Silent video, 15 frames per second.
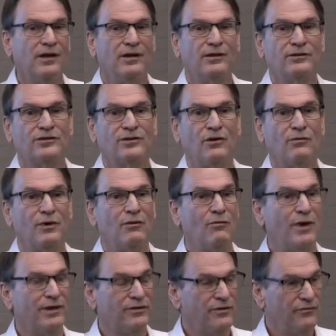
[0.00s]
So we
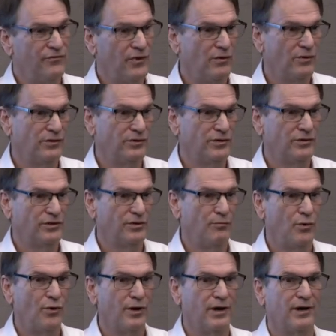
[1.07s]
want the photos to
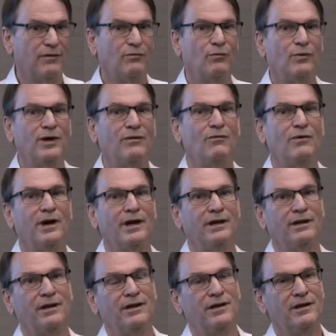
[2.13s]
support it. We want
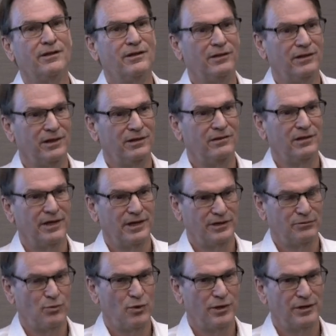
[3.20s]
the legal
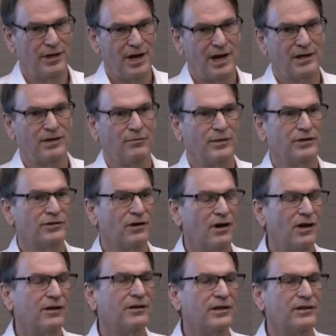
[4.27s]
export documents.
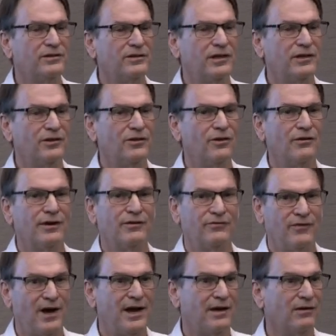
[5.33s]
All of these need to go in a
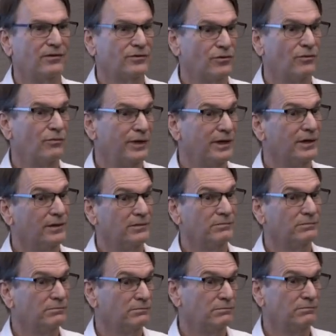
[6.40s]
file so we
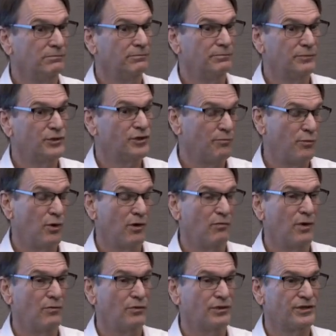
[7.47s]
can support
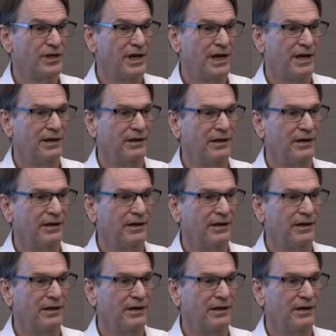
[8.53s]
what we're saying.